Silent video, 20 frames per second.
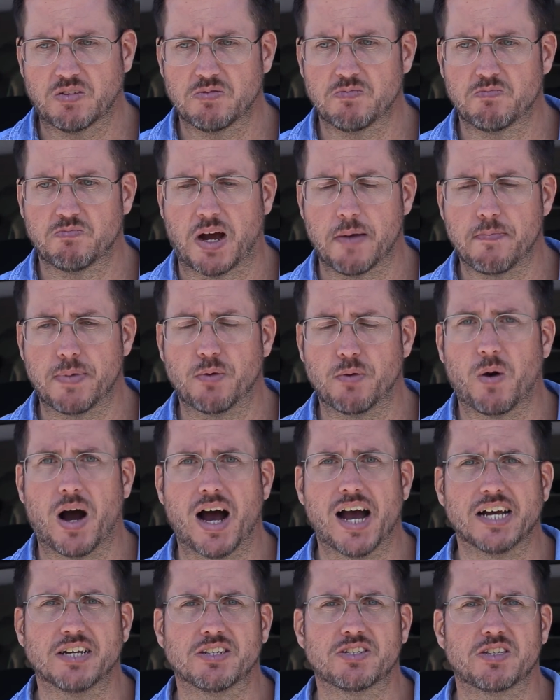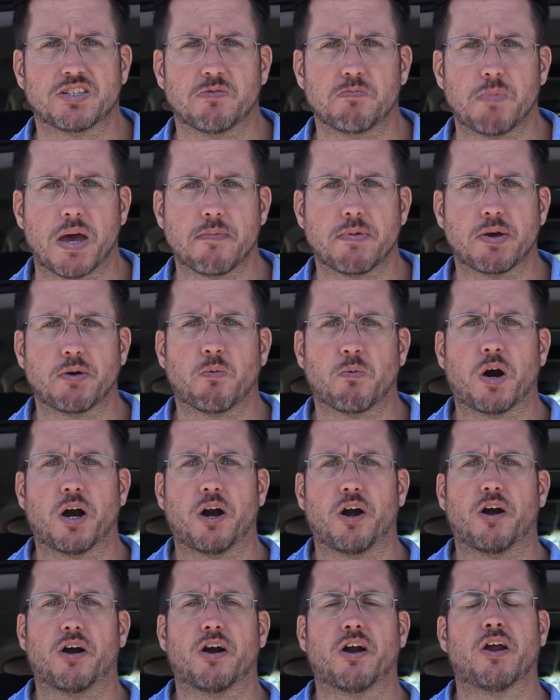might be wise to maybe
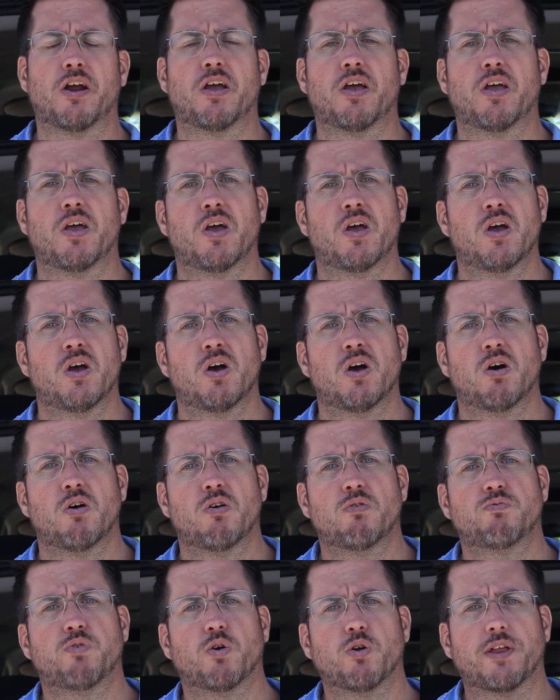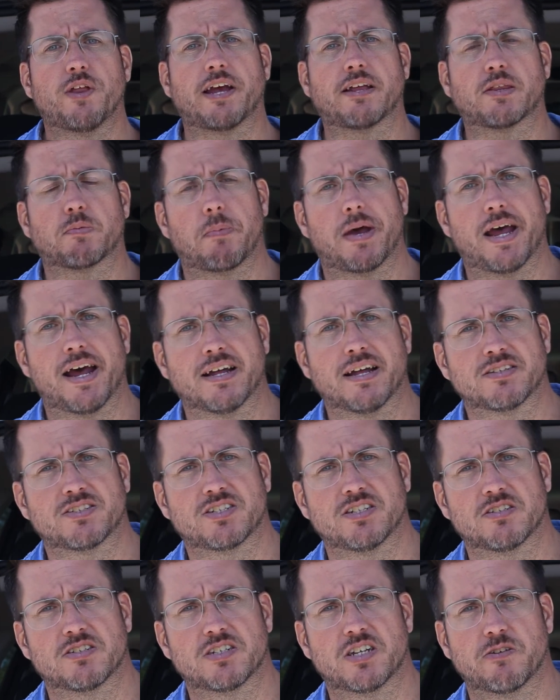wear full-length
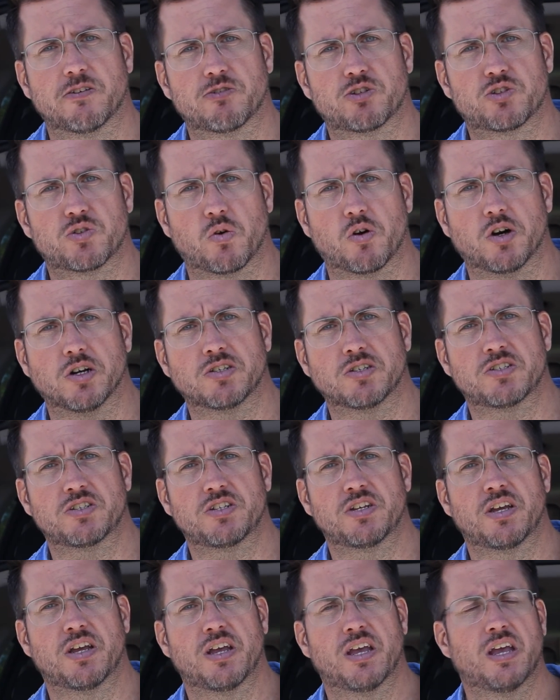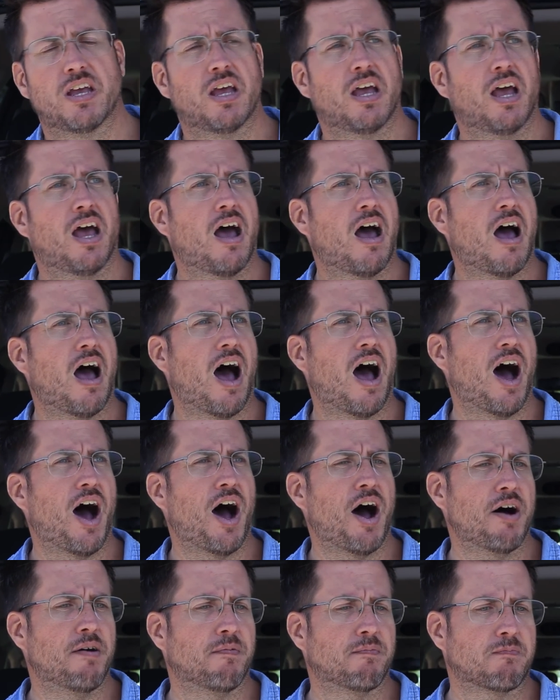pants instead of shorts
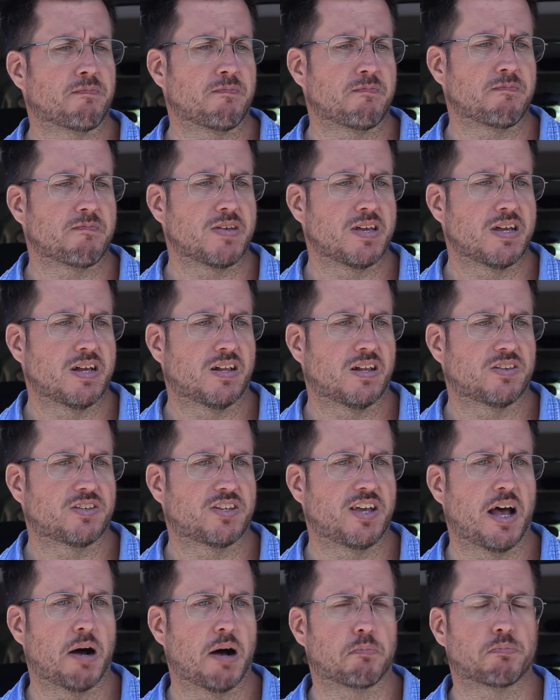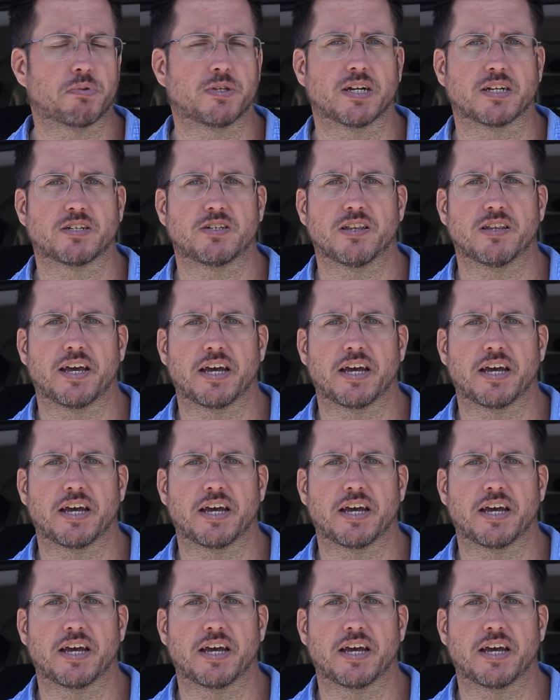to help protect your